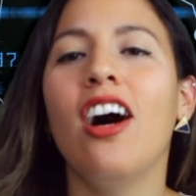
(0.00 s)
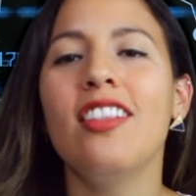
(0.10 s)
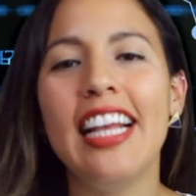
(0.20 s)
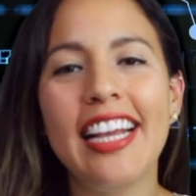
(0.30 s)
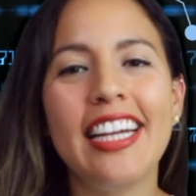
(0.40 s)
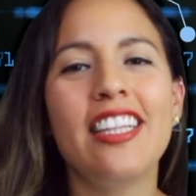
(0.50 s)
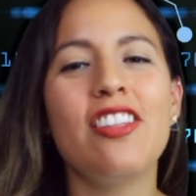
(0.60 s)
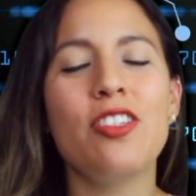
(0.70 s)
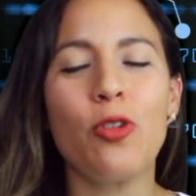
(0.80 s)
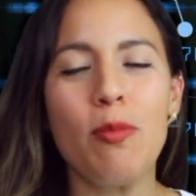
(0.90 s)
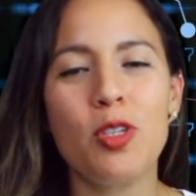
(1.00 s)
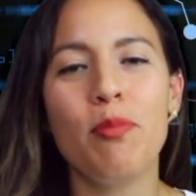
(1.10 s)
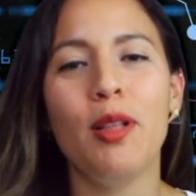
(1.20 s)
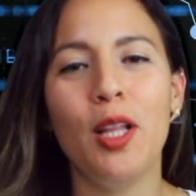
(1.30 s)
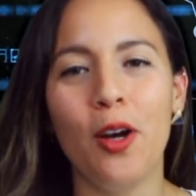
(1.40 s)
I'll link it in the
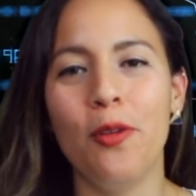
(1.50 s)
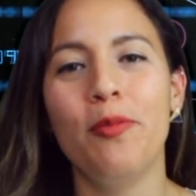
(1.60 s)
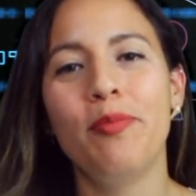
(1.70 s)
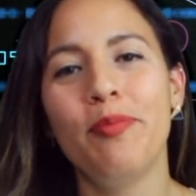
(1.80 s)
description below.